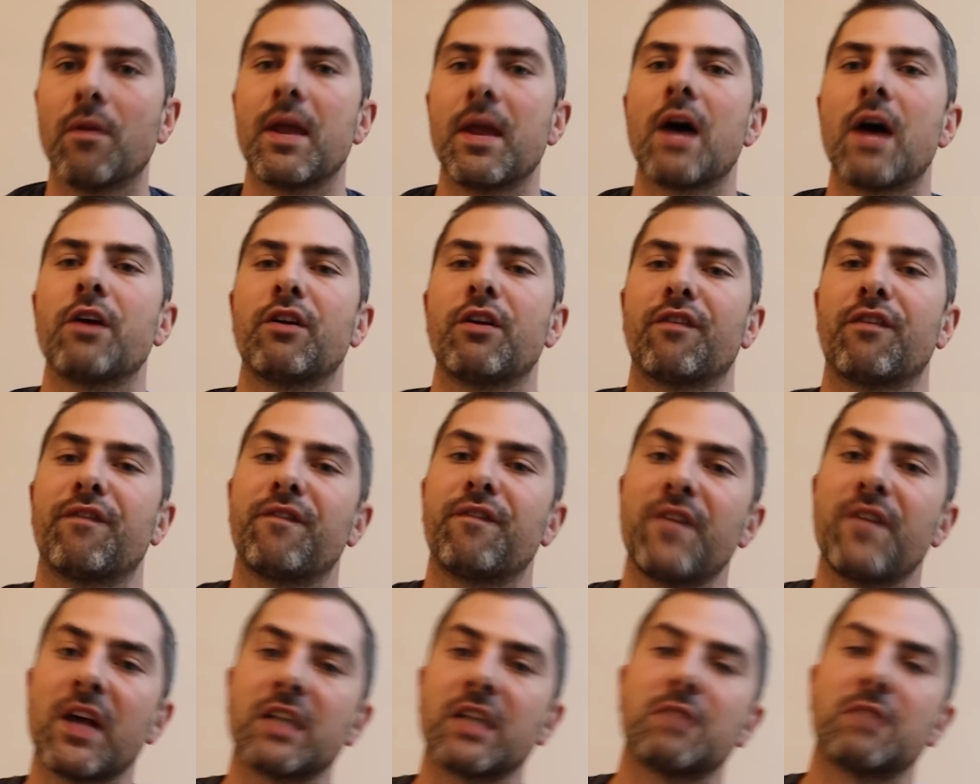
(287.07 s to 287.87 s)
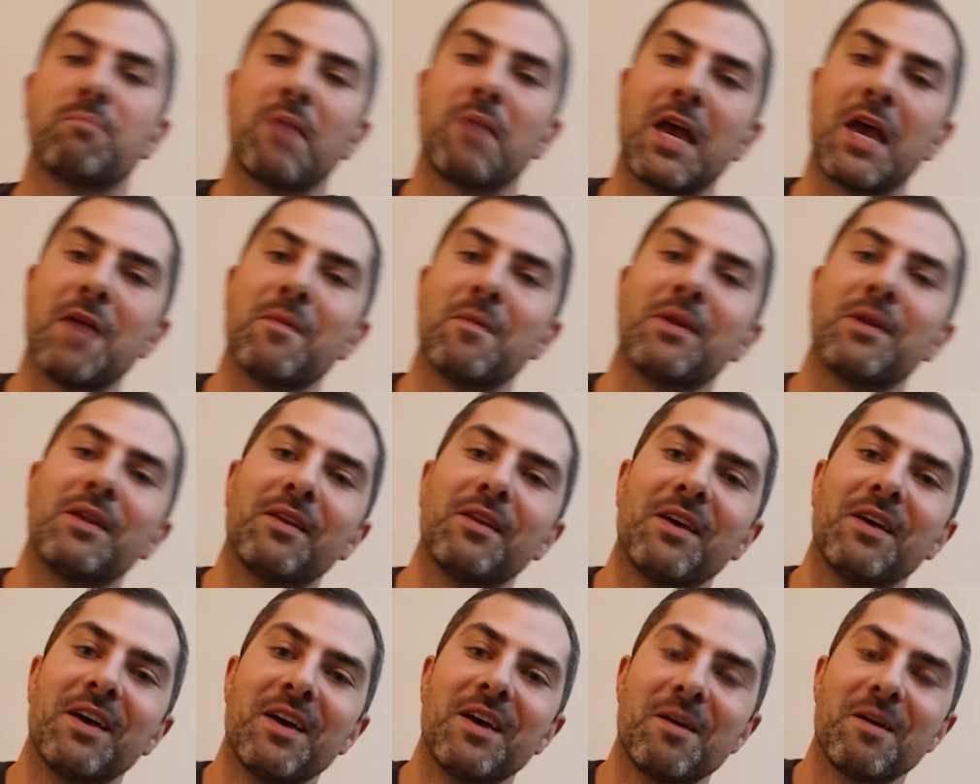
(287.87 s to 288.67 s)
Now your fixed payment
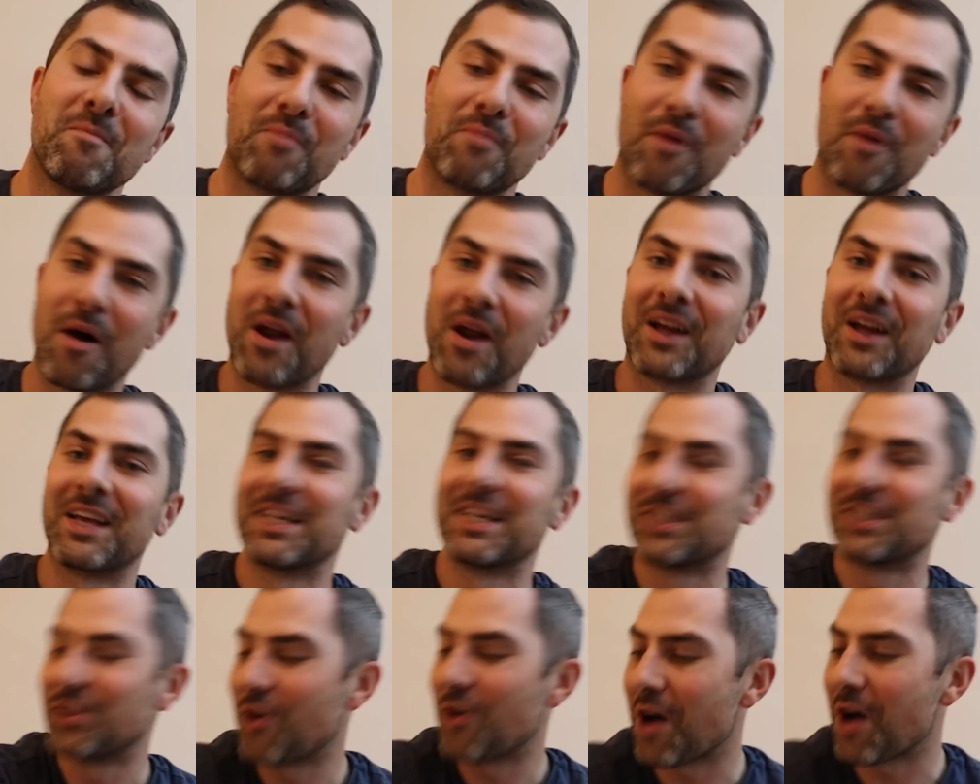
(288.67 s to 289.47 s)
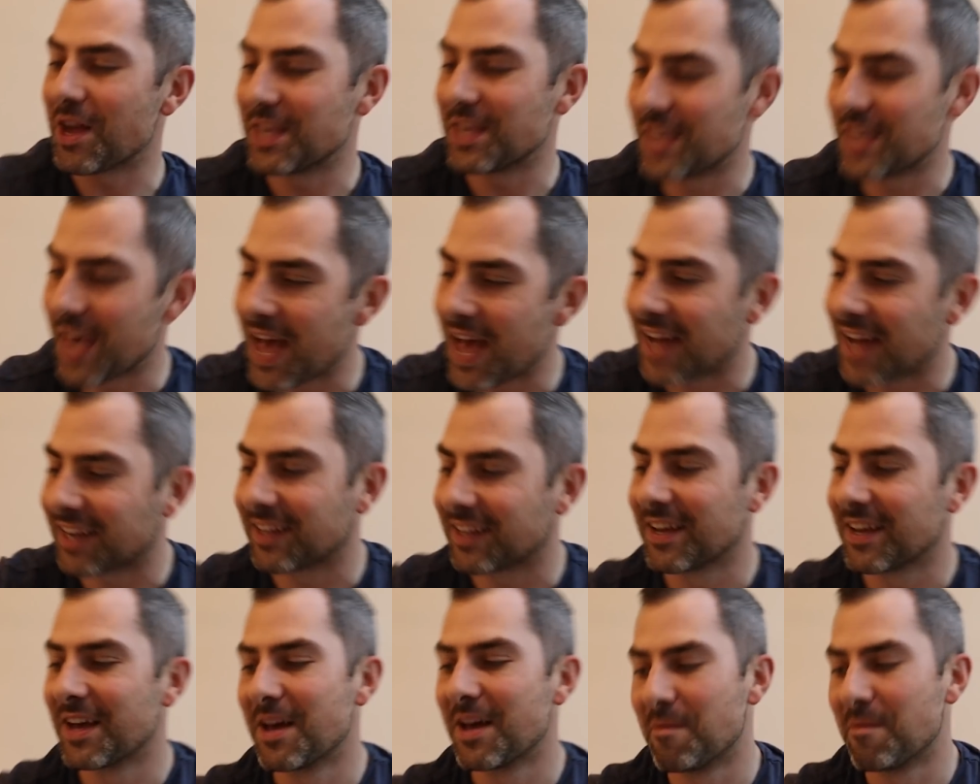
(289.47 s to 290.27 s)
product has not
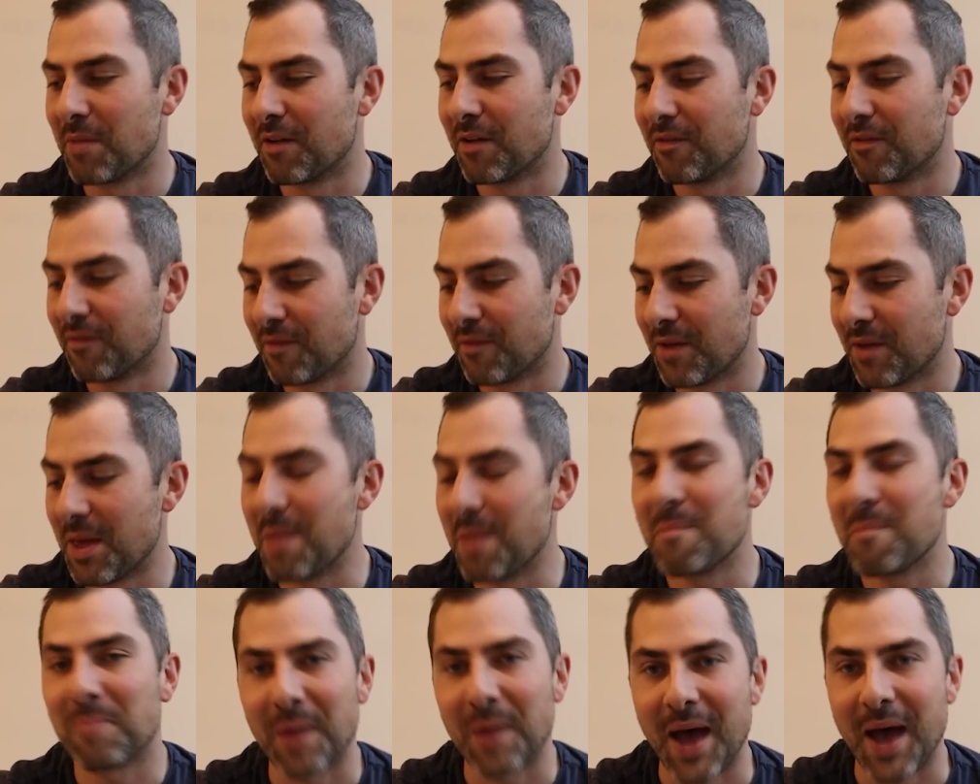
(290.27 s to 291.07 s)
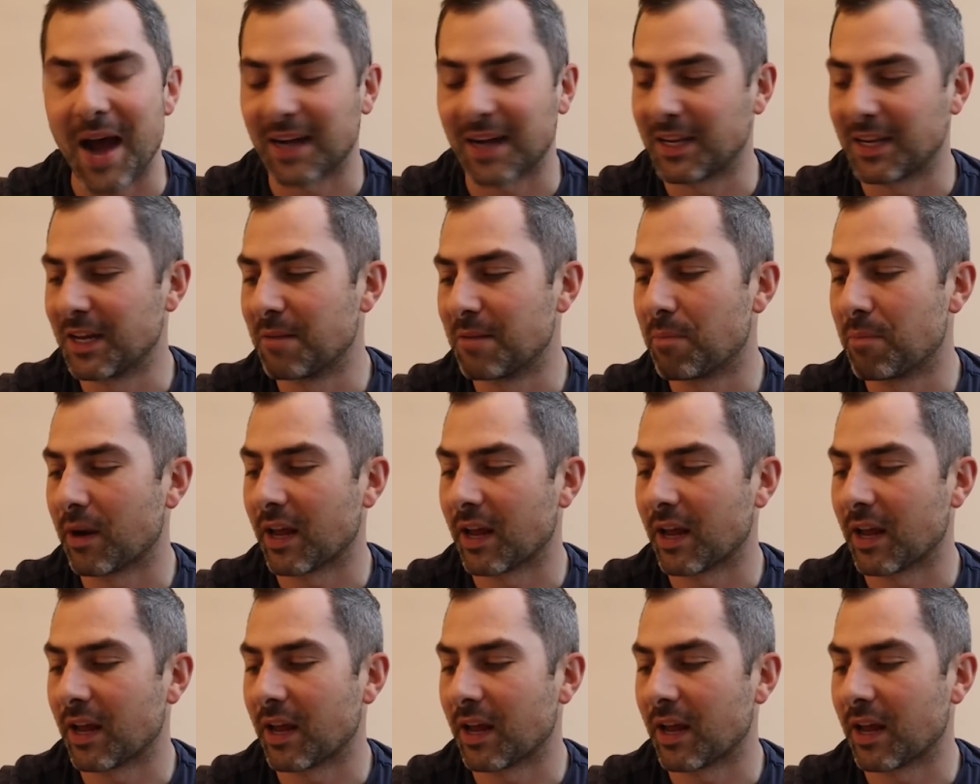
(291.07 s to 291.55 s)
yet been impacted,